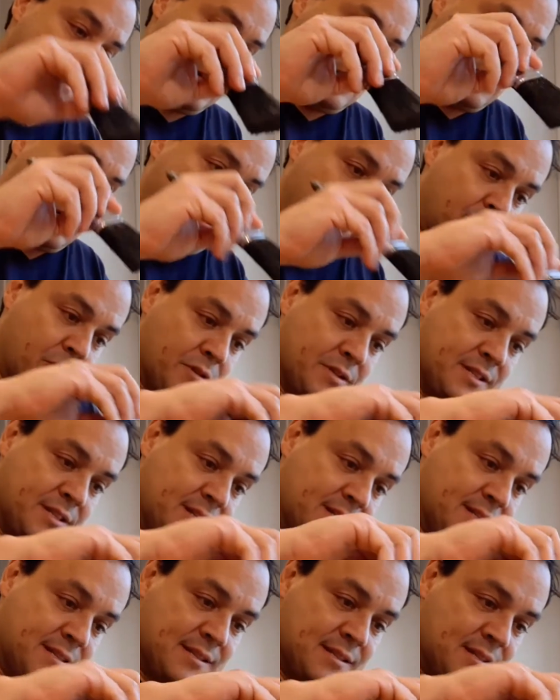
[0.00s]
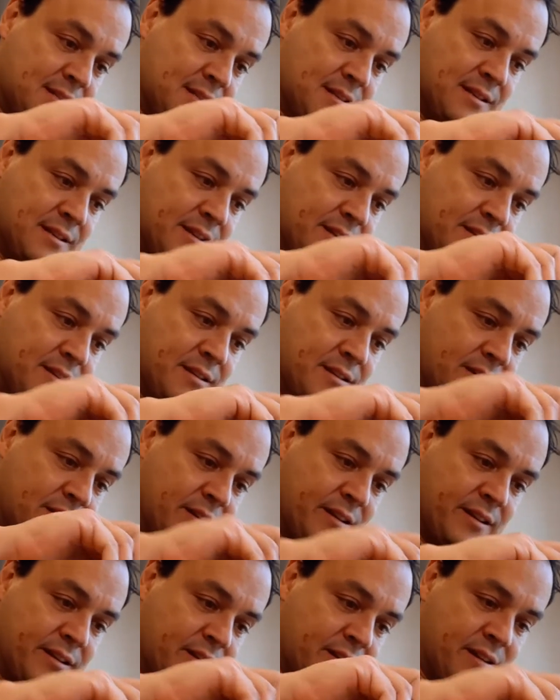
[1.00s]
Of course, this
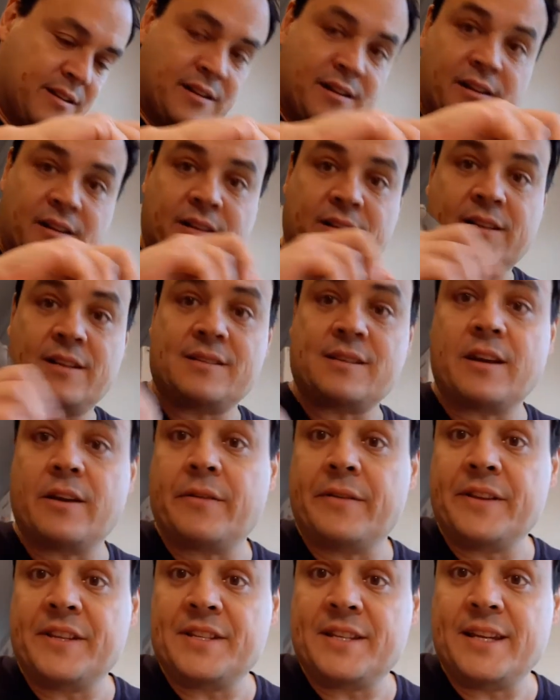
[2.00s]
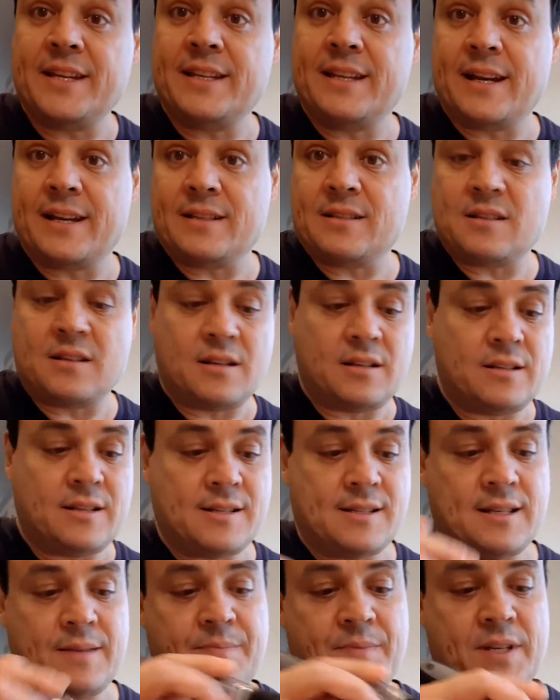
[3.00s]
doesn't guarantee that
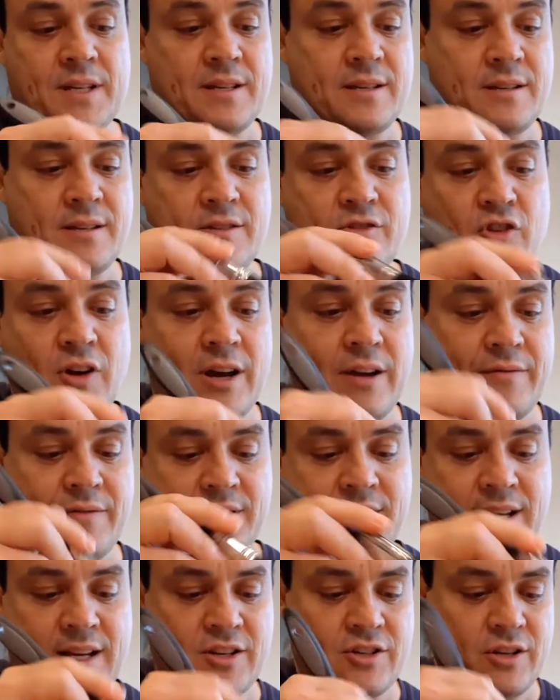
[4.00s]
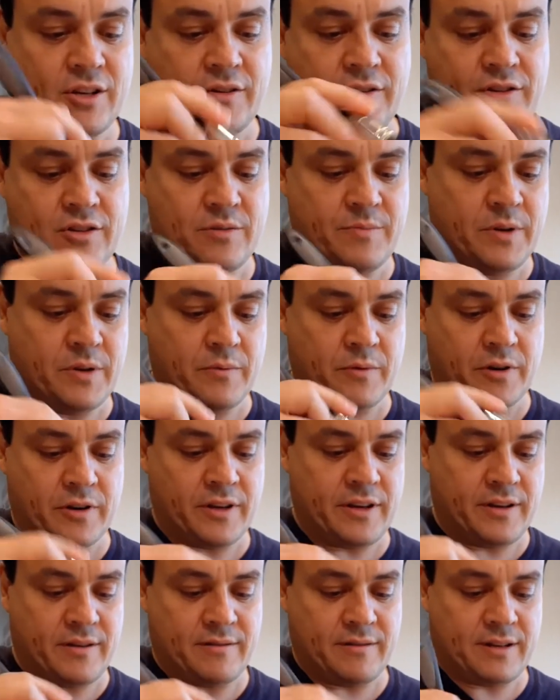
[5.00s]
the zip drive is actually going to be
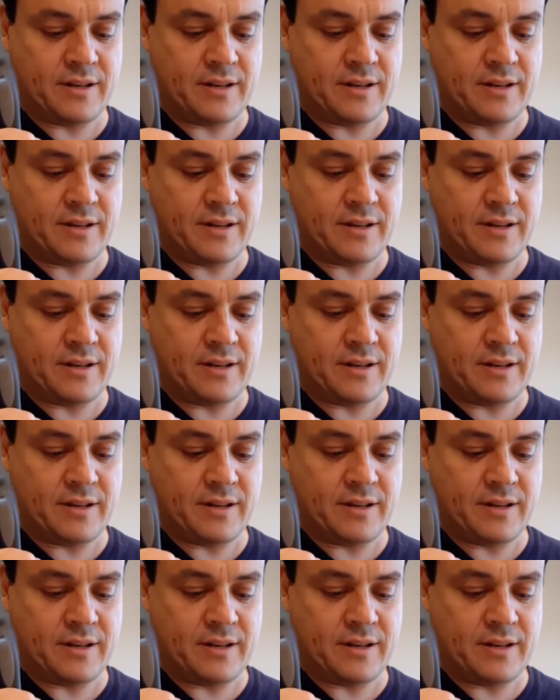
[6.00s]
working.